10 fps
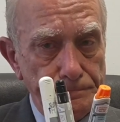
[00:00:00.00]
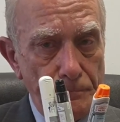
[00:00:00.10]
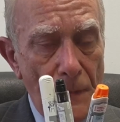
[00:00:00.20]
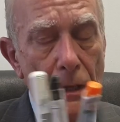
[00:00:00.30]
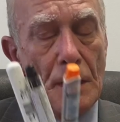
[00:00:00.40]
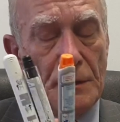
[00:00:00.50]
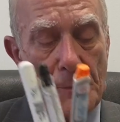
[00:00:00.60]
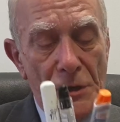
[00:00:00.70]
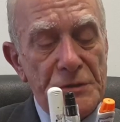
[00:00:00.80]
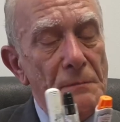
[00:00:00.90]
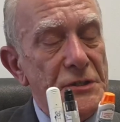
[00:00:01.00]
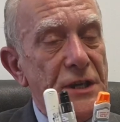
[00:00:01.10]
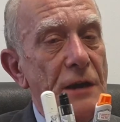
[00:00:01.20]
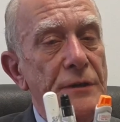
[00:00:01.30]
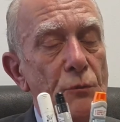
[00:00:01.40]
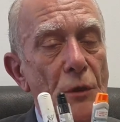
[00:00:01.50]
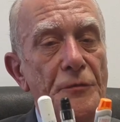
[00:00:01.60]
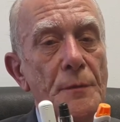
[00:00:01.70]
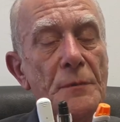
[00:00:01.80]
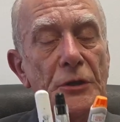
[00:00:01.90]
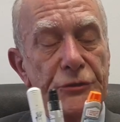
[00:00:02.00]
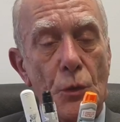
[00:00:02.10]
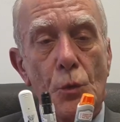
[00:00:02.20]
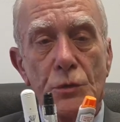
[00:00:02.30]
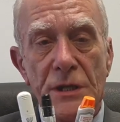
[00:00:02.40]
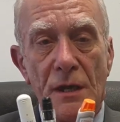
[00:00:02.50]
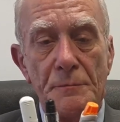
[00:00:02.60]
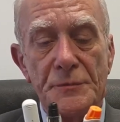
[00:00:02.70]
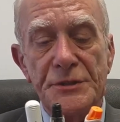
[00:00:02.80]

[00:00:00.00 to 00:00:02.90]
The person must carry it with them at all times.